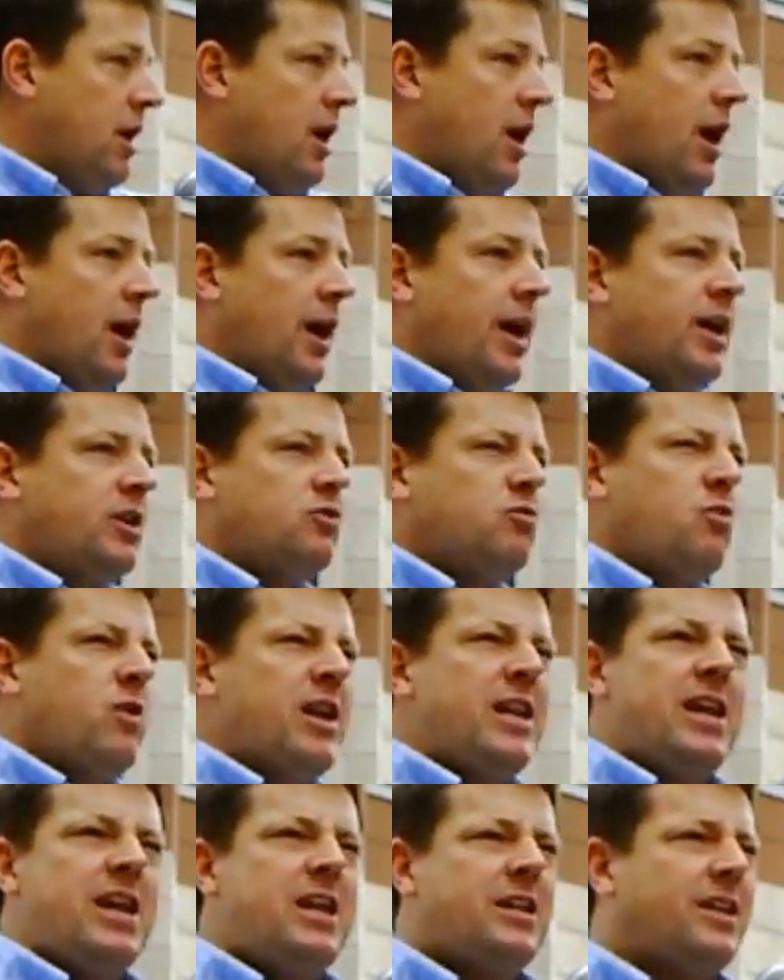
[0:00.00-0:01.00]
is we
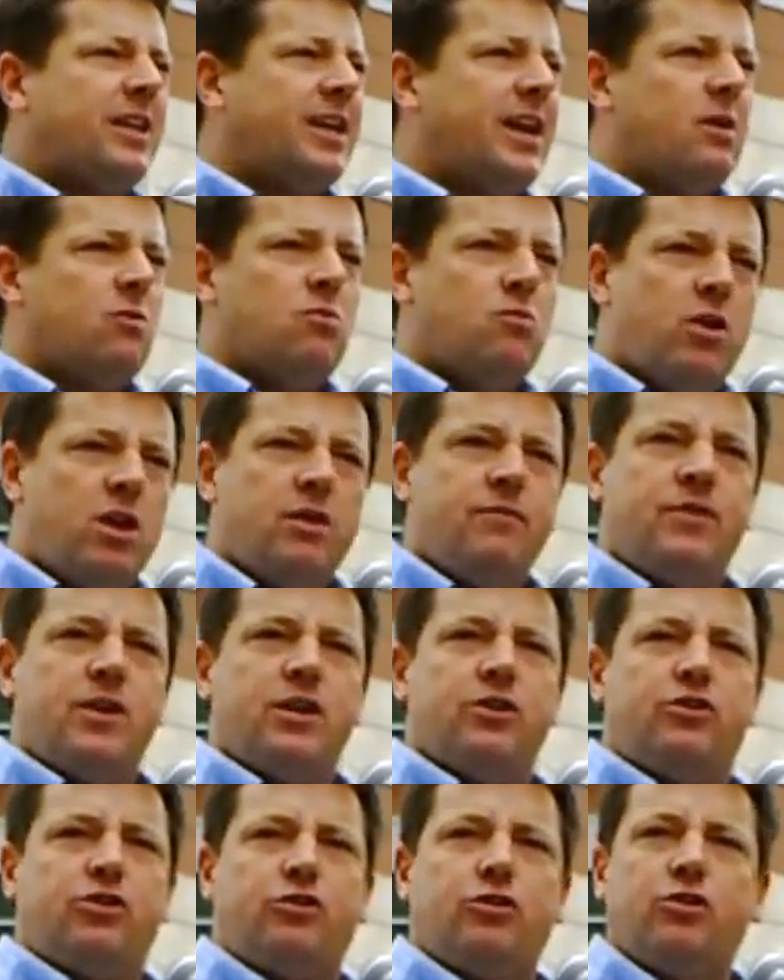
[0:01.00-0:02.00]
need to get rid of the
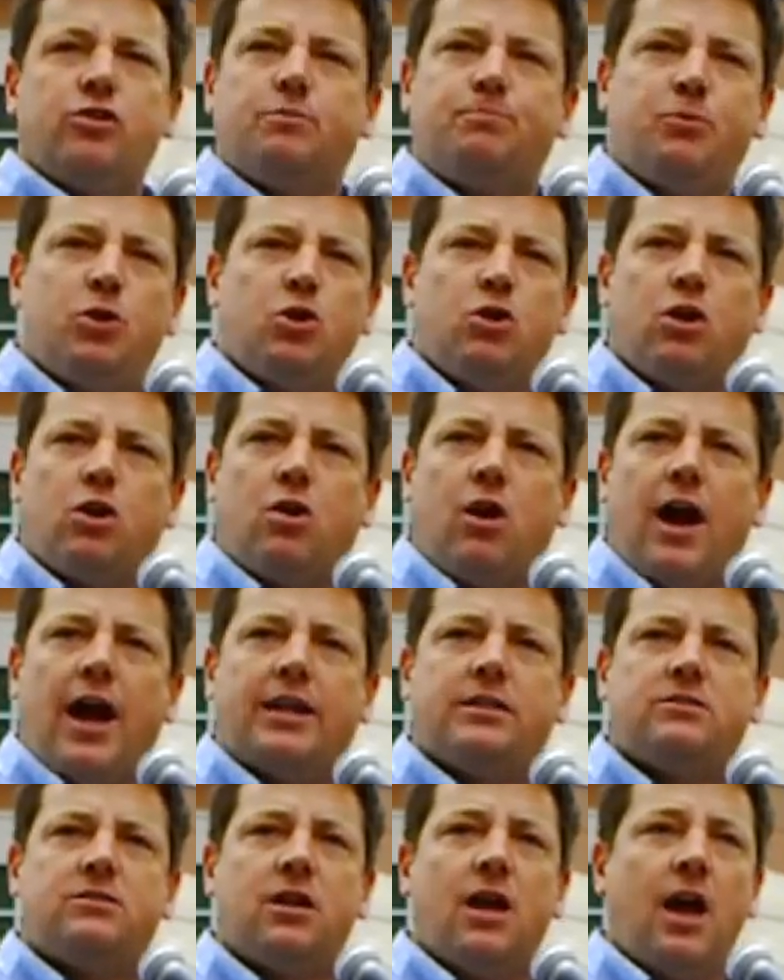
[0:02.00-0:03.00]
insurance
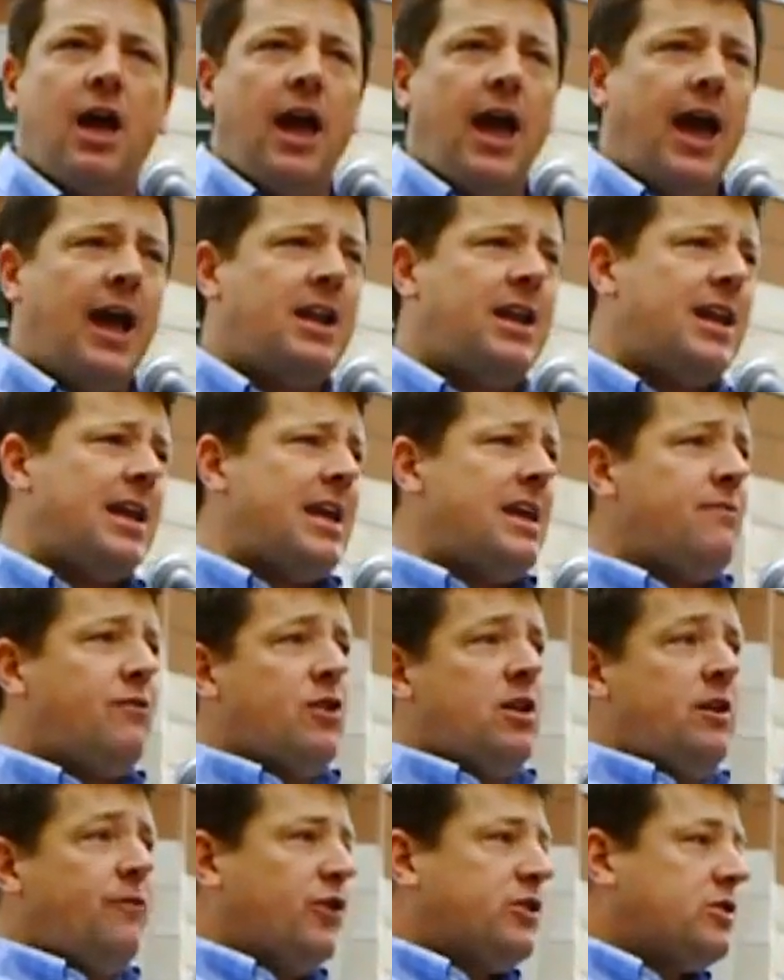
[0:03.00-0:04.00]
bureaucrats. And even
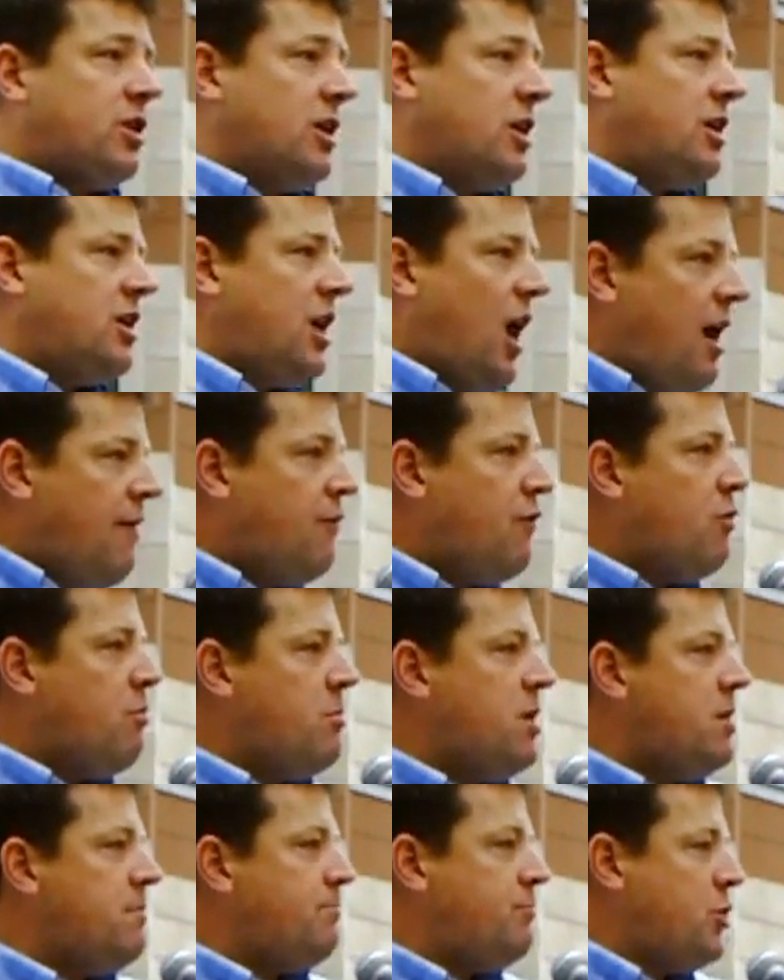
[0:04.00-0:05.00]
if it's a
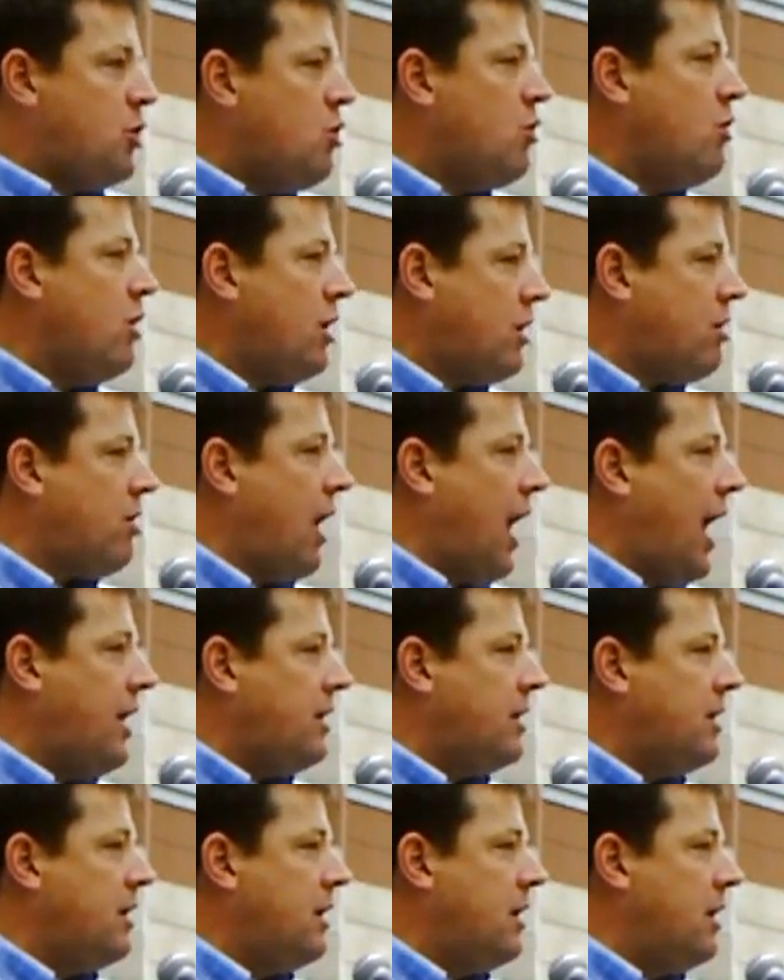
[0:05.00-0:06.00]
government bureaucrat
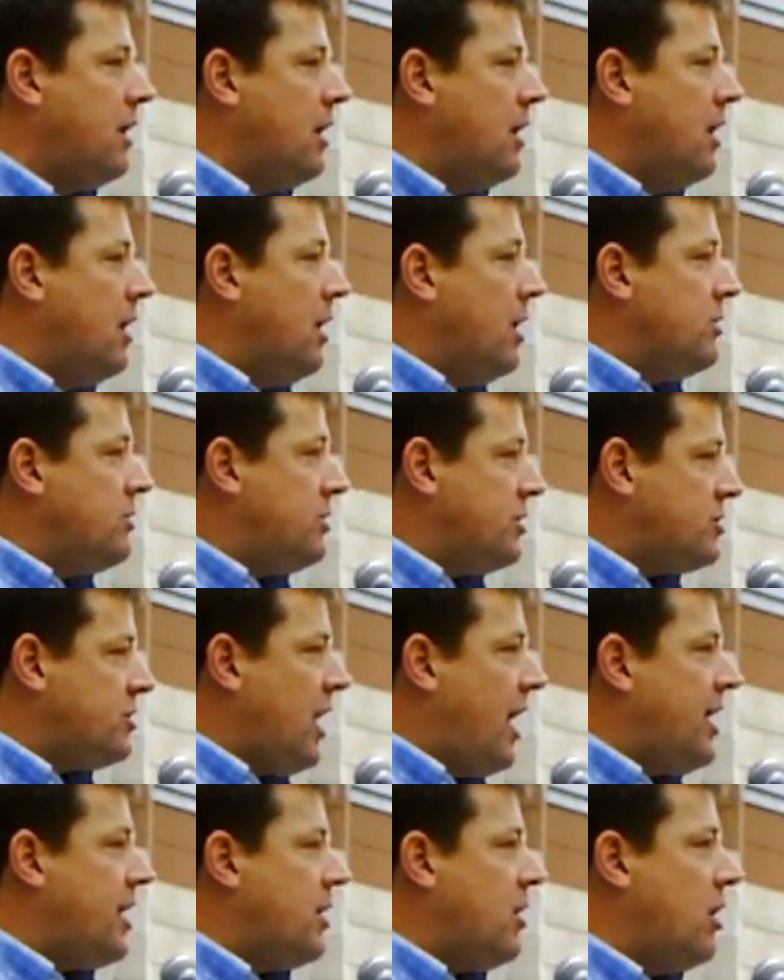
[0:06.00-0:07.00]

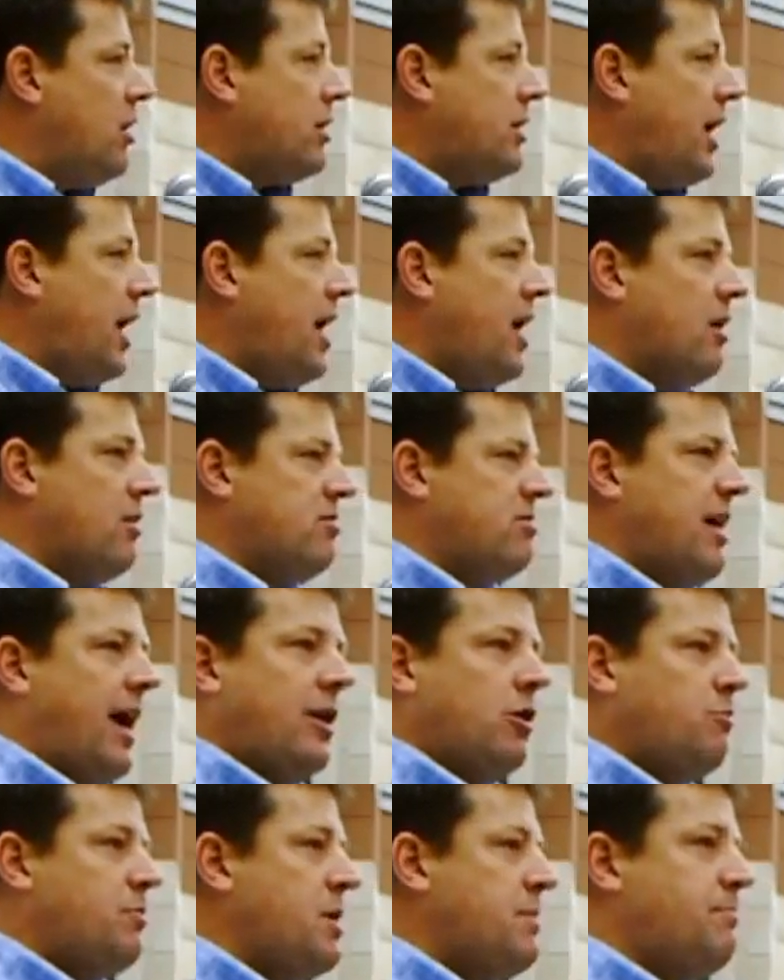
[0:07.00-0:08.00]
deciding our care,
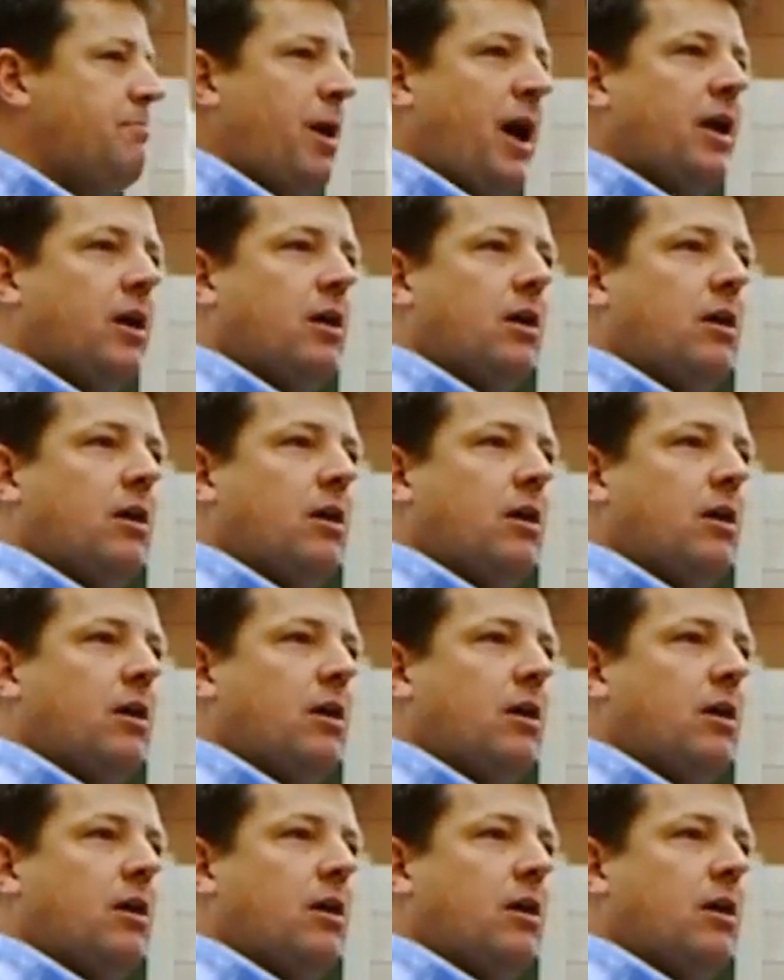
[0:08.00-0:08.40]
that'll be better.